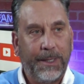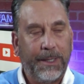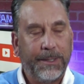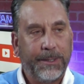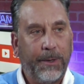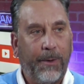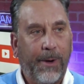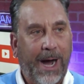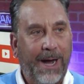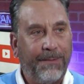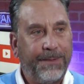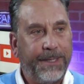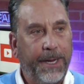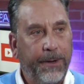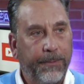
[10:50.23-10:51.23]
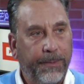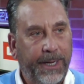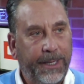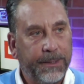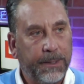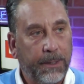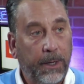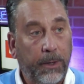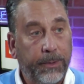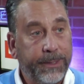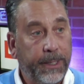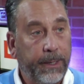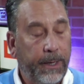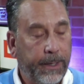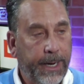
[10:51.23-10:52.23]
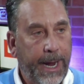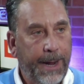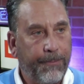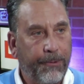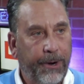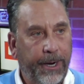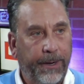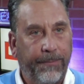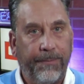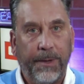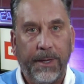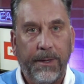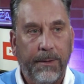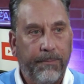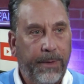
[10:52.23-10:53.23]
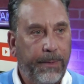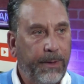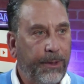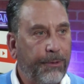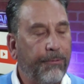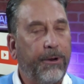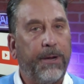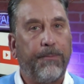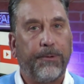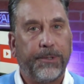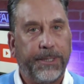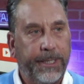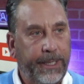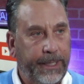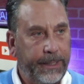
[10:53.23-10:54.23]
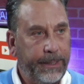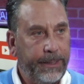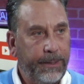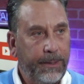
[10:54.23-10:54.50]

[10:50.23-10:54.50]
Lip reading: So I've seen them as low as a cap rate of maybe 3%.